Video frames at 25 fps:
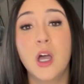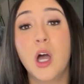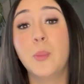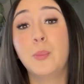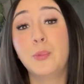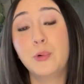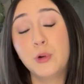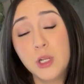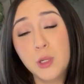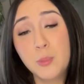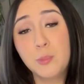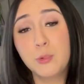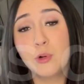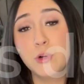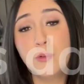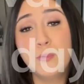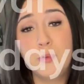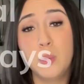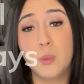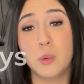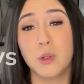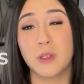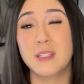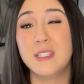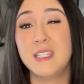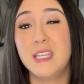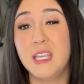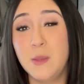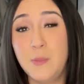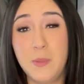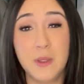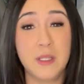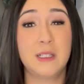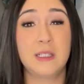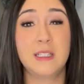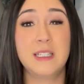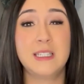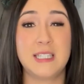A pre approval will
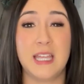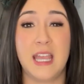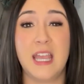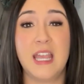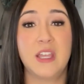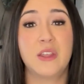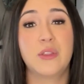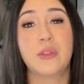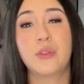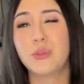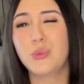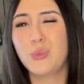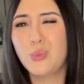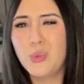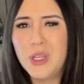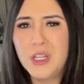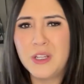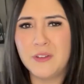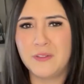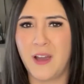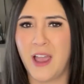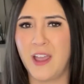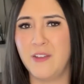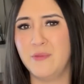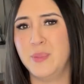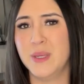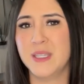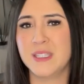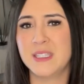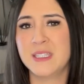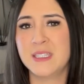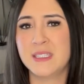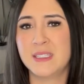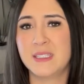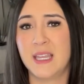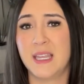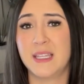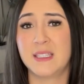typically take three to five
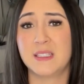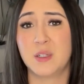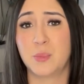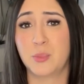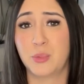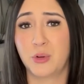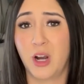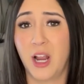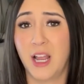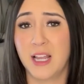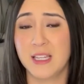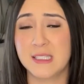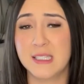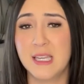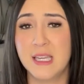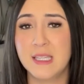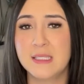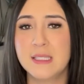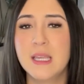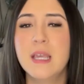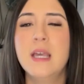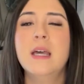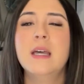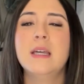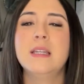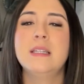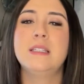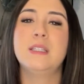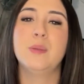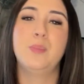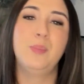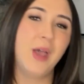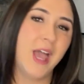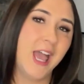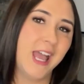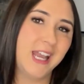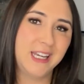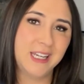business days to process,
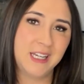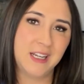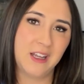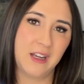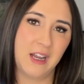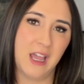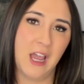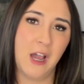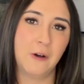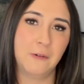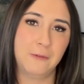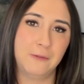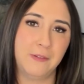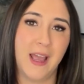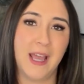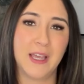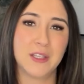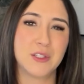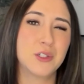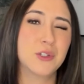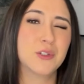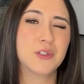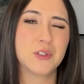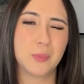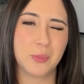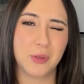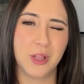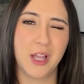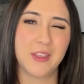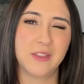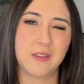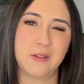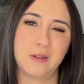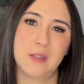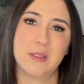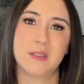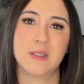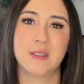depending on how fast you supply
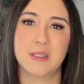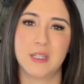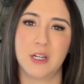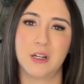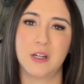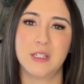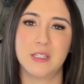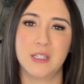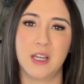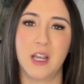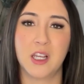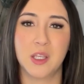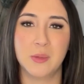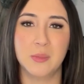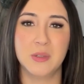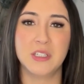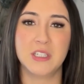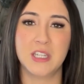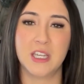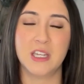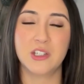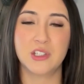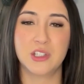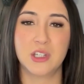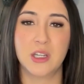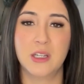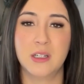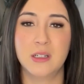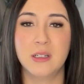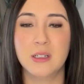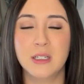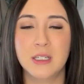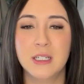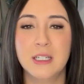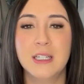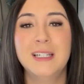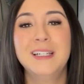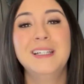the necessary documentation.
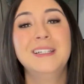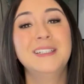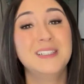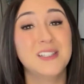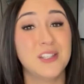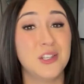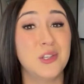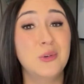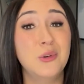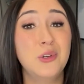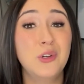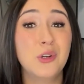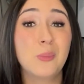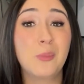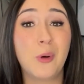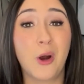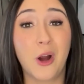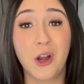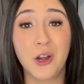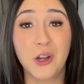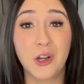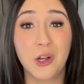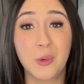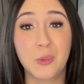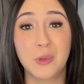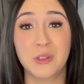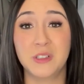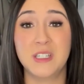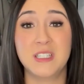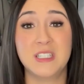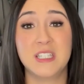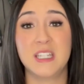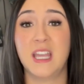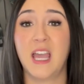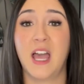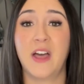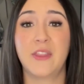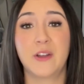You and your partner will need
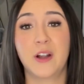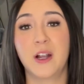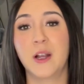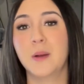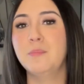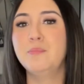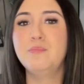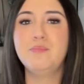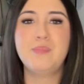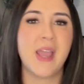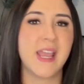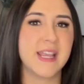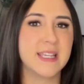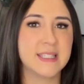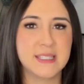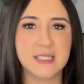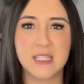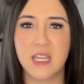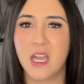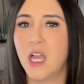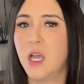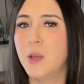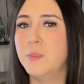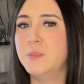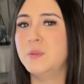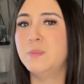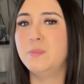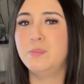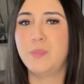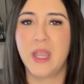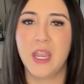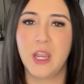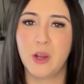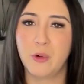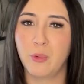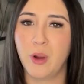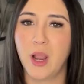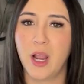to gather pay stubs,
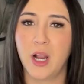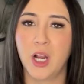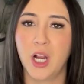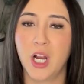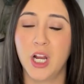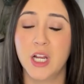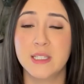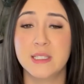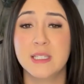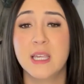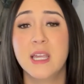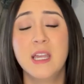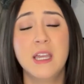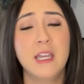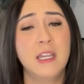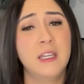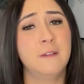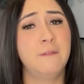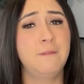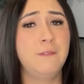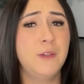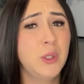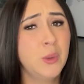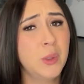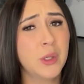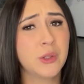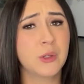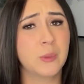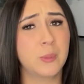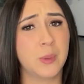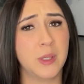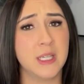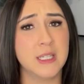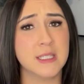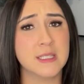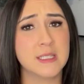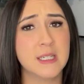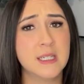bank records, and a few other
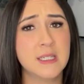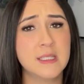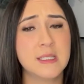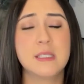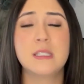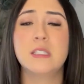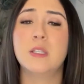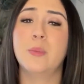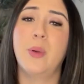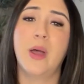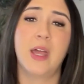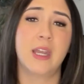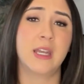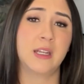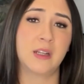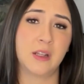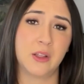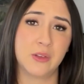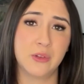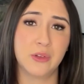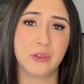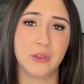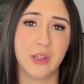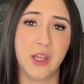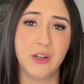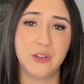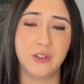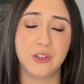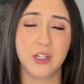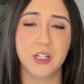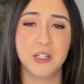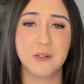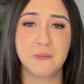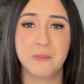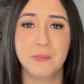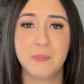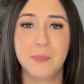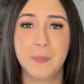pieces depending on the
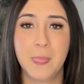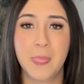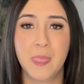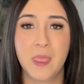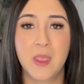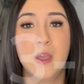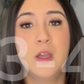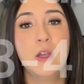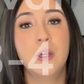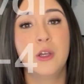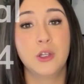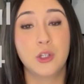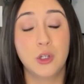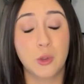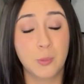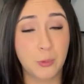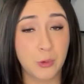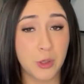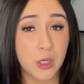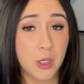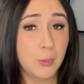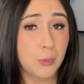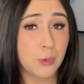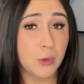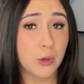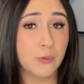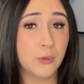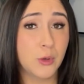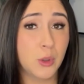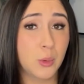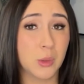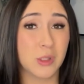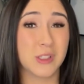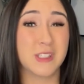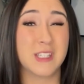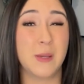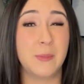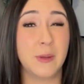lender. Your pre
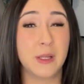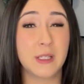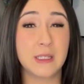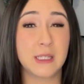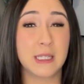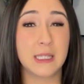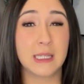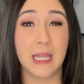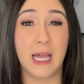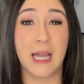approval will typically